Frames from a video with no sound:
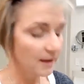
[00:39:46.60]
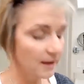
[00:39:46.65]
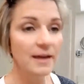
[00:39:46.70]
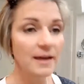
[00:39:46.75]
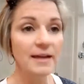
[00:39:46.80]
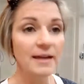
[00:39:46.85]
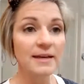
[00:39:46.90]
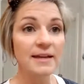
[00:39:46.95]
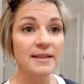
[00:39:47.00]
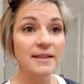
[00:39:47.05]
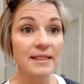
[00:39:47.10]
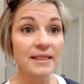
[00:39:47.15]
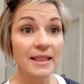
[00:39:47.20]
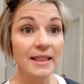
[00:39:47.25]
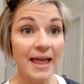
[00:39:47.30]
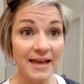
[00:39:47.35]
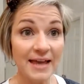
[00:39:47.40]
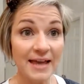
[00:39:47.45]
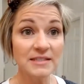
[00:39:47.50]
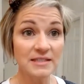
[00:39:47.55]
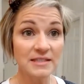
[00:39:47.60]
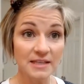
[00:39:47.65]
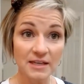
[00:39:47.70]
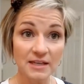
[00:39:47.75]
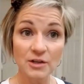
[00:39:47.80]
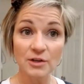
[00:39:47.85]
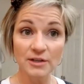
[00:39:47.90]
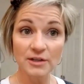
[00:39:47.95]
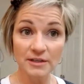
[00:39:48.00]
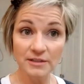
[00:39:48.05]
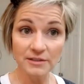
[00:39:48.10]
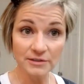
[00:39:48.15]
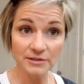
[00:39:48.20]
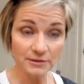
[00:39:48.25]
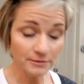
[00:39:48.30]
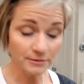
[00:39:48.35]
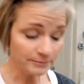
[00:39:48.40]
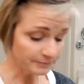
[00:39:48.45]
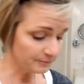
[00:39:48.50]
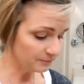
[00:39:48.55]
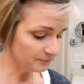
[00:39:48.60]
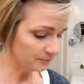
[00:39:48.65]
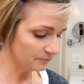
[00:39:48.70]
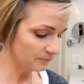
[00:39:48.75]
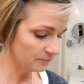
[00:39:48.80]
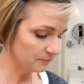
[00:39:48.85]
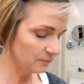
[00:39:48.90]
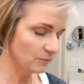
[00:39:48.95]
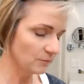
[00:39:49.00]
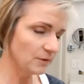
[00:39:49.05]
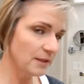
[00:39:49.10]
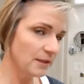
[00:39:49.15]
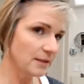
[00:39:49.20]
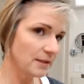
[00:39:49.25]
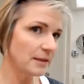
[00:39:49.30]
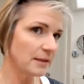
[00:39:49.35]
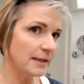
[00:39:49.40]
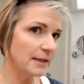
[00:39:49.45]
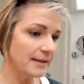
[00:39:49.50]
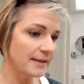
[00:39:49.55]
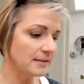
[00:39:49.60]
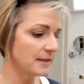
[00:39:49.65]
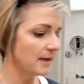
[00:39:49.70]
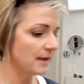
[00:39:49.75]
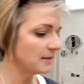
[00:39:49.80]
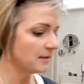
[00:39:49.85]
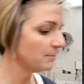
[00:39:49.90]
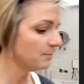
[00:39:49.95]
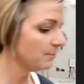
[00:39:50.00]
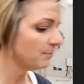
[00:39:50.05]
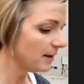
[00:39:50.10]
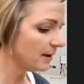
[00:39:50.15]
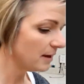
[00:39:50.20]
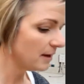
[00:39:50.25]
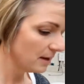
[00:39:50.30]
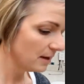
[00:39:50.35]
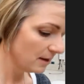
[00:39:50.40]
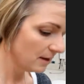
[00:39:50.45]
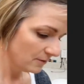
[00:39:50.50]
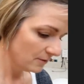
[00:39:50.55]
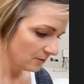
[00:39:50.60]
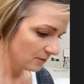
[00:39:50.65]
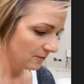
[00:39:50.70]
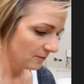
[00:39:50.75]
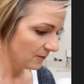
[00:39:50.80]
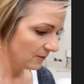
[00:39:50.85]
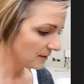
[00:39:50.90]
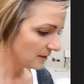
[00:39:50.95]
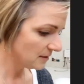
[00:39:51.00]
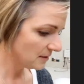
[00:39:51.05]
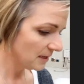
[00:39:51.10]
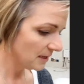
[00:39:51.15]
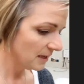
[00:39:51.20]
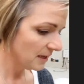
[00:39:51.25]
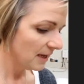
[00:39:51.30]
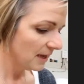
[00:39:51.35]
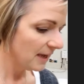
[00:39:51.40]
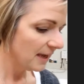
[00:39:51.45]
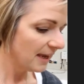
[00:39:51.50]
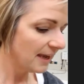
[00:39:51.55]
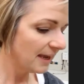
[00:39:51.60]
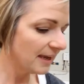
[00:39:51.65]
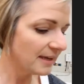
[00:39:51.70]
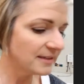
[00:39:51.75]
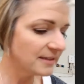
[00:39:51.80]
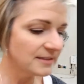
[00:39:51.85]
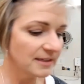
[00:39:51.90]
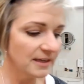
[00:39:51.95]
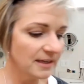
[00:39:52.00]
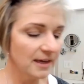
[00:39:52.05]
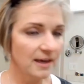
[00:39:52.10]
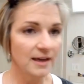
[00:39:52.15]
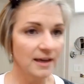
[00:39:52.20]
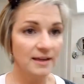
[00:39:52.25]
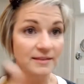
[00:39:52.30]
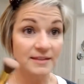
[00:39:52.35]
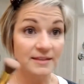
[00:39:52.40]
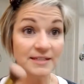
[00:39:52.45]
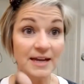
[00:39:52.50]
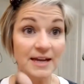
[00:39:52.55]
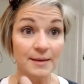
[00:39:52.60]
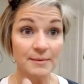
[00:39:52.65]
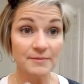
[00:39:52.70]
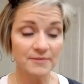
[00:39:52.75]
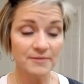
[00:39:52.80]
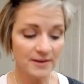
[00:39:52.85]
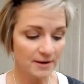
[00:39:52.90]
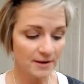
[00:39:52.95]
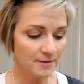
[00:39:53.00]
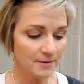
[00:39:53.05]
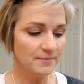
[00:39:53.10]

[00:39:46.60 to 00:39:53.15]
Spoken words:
Now, the last thing you're gonna do, well, not the last, but for the face, is the Diamond Veil.